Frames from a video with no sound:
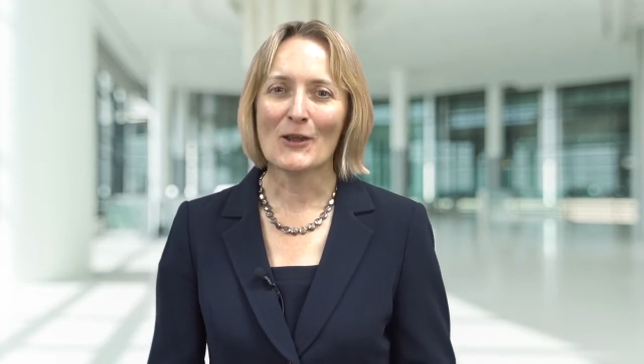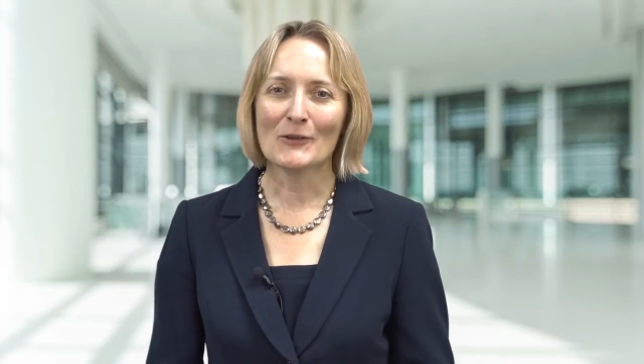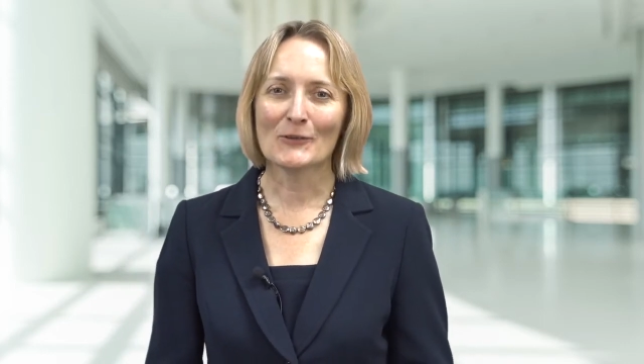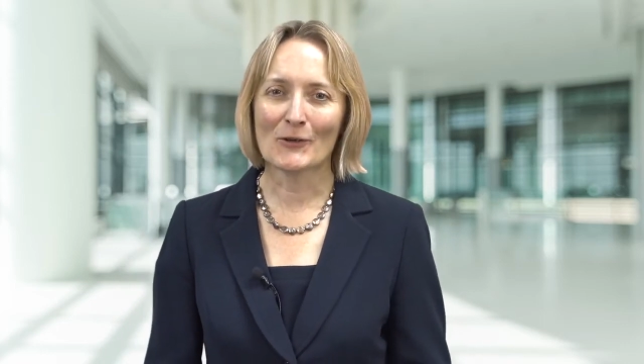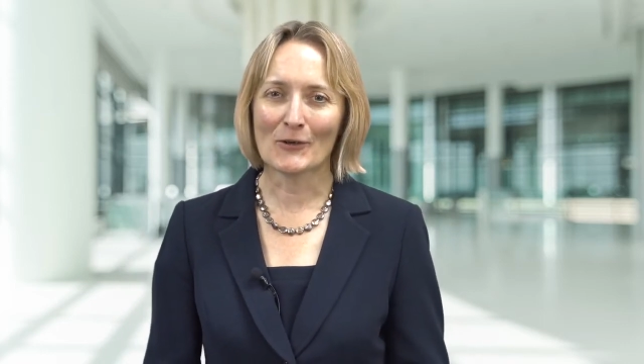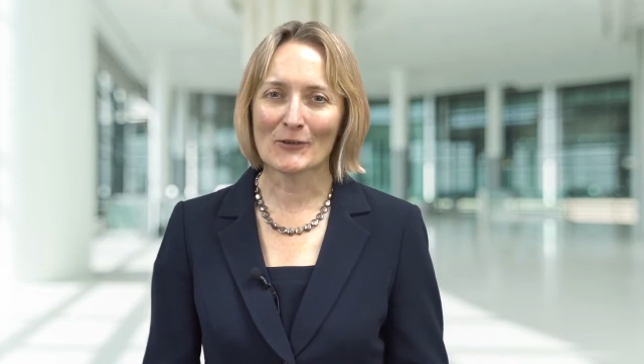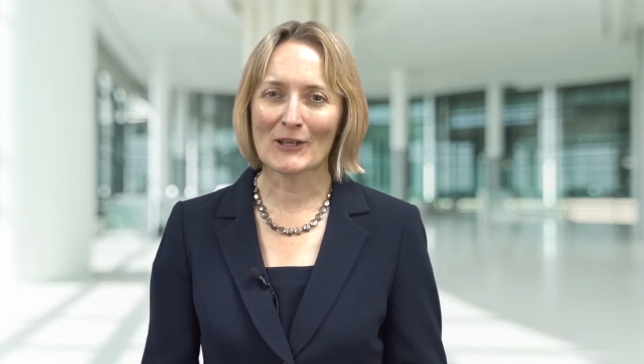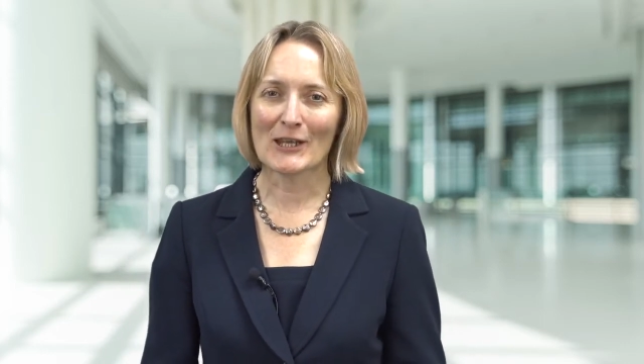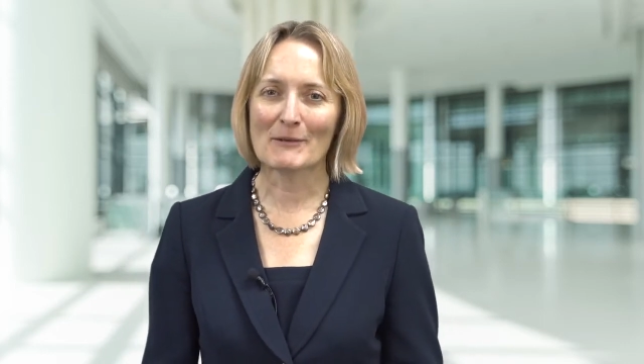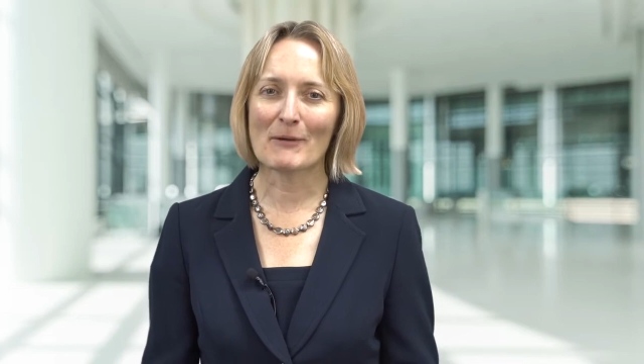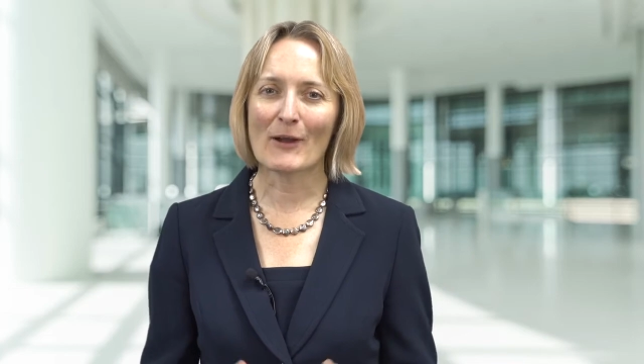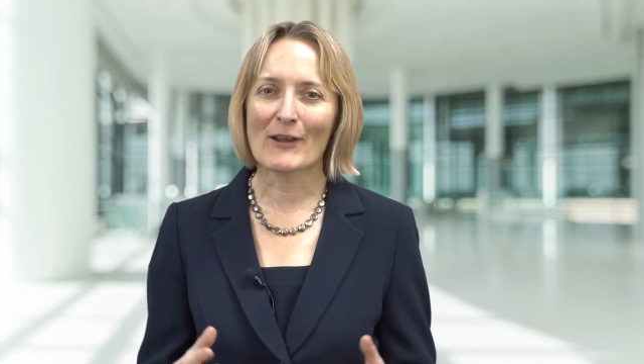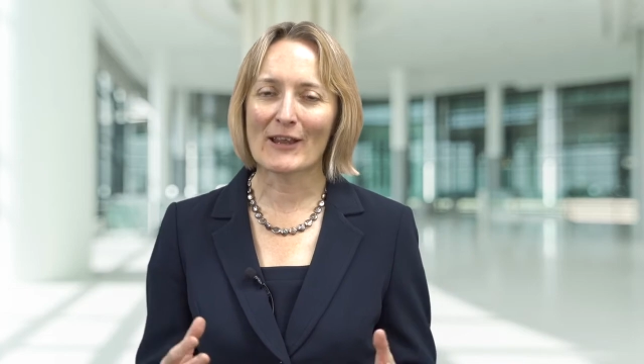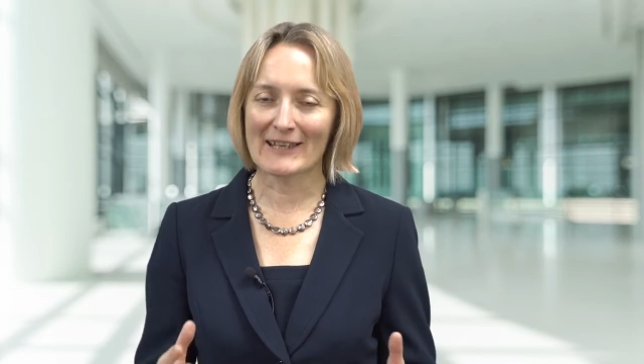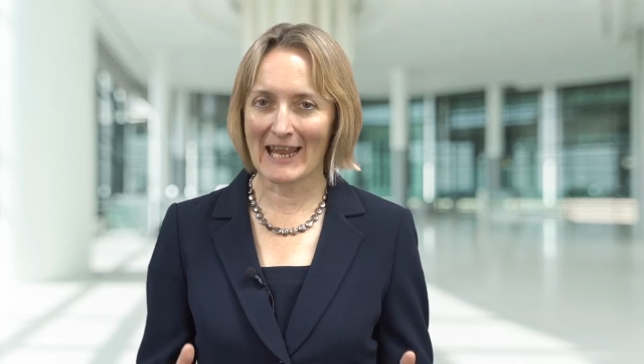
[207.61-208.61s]
talking
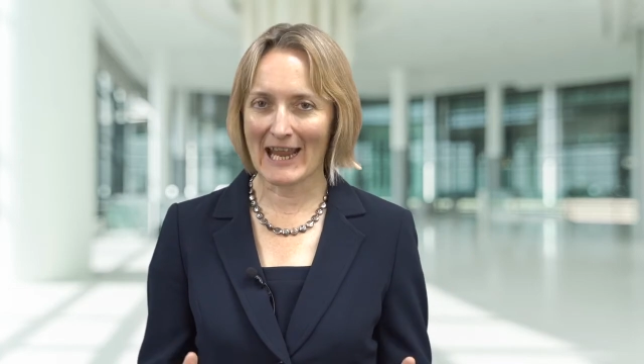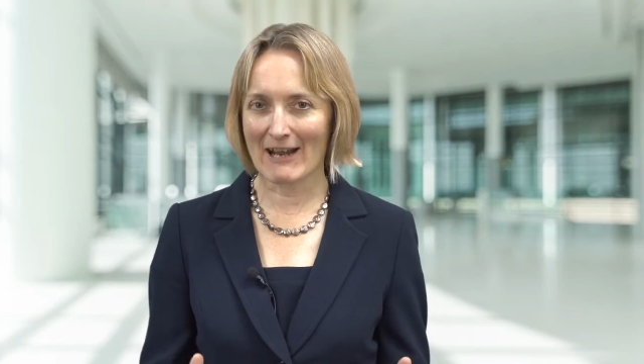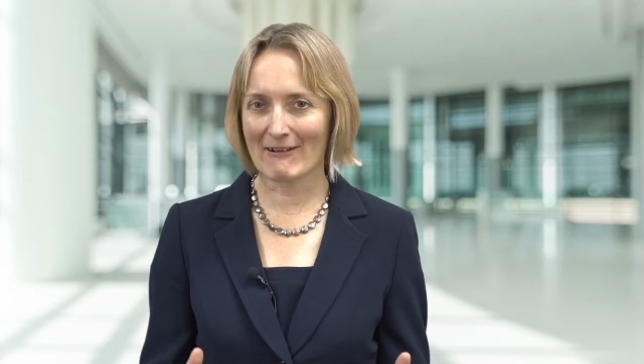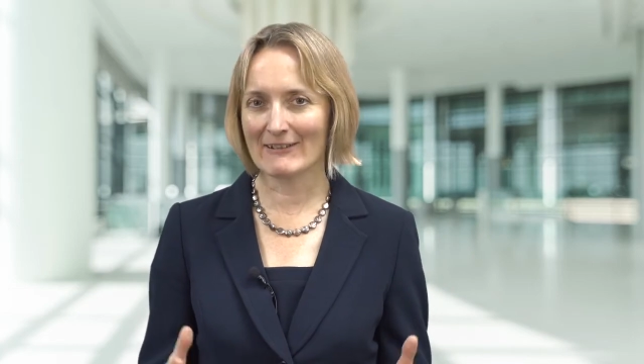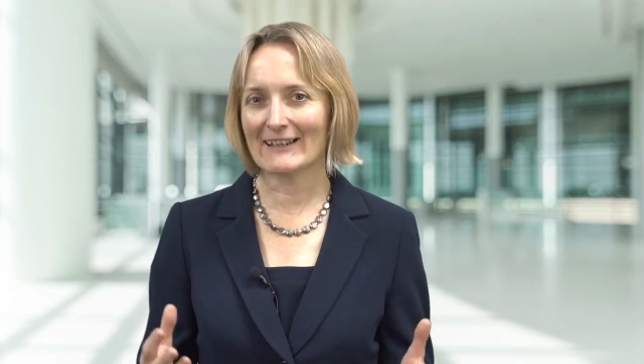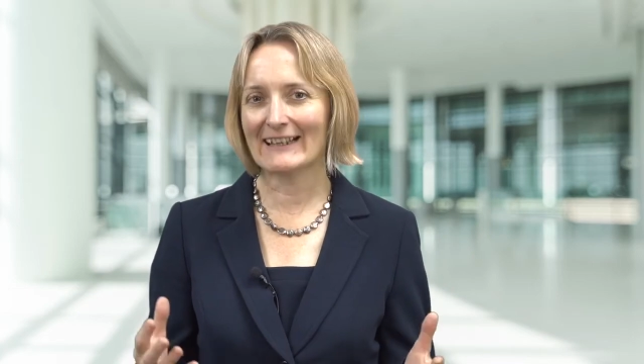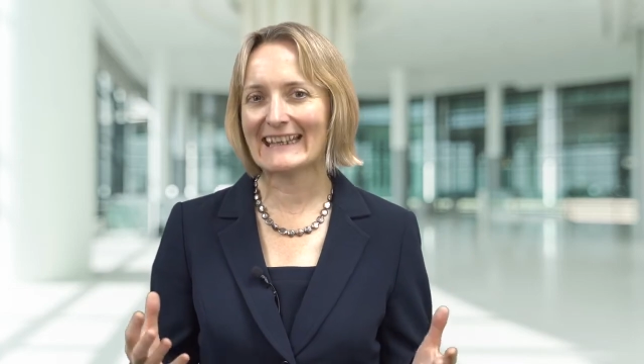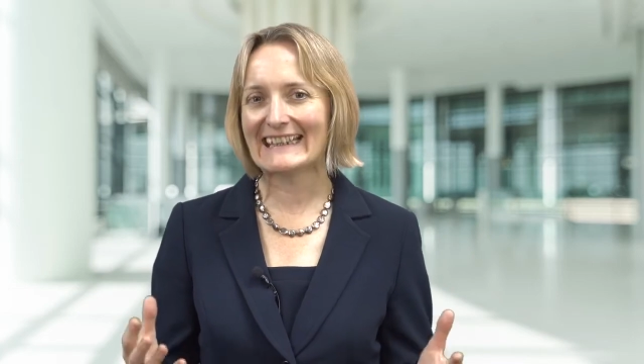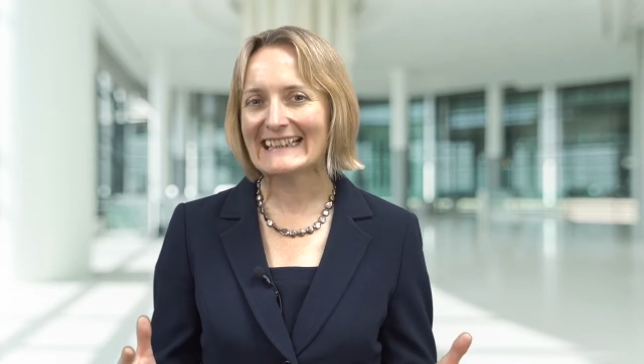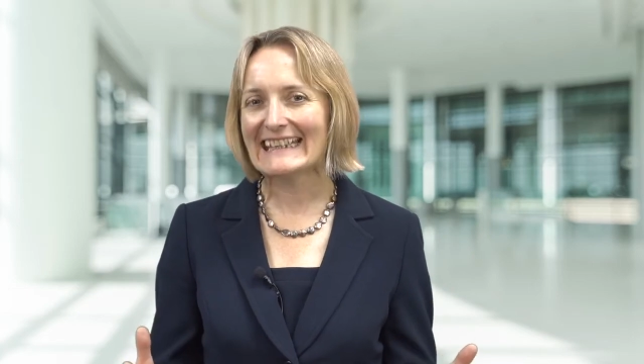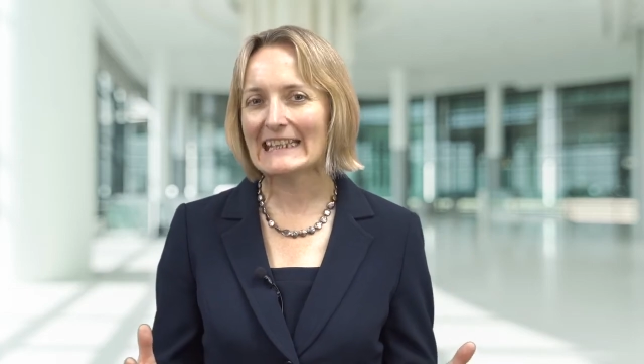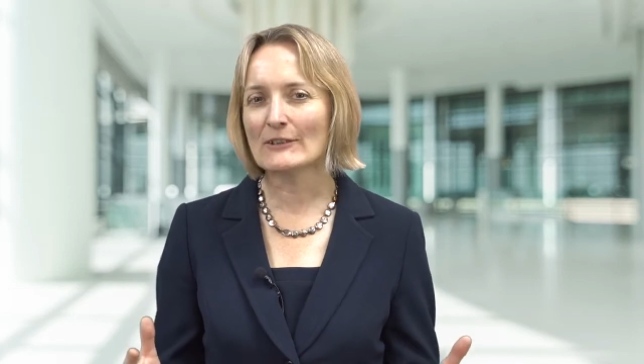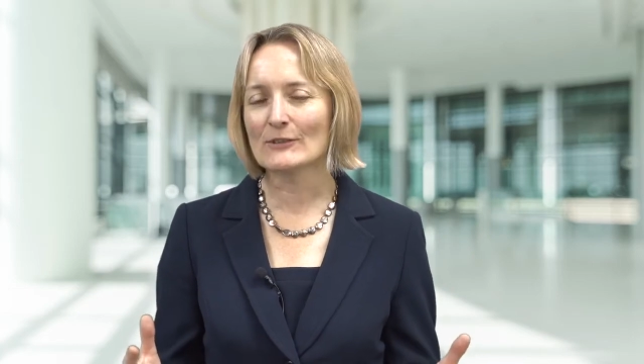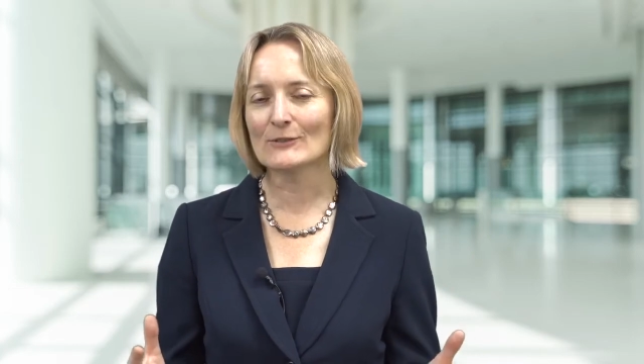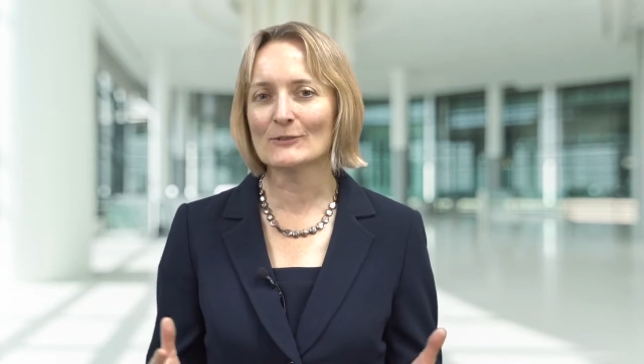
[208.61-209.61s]
about inherently
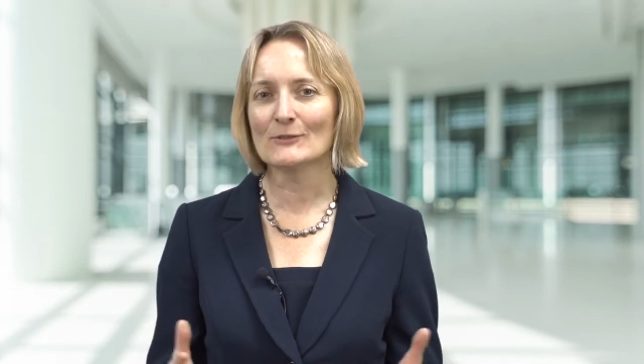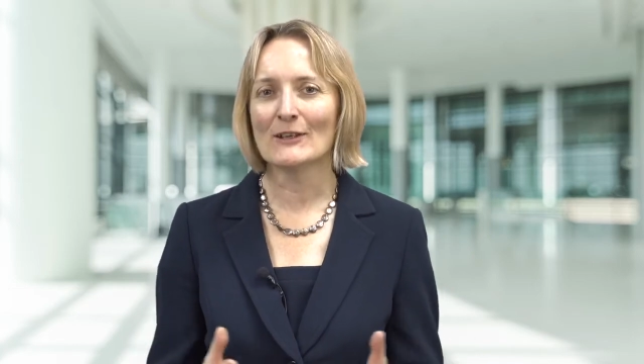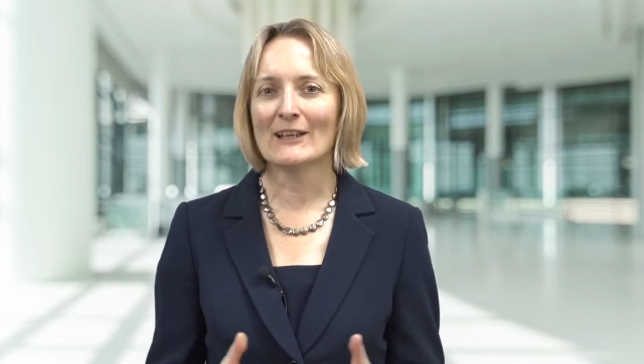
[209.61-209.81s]
legal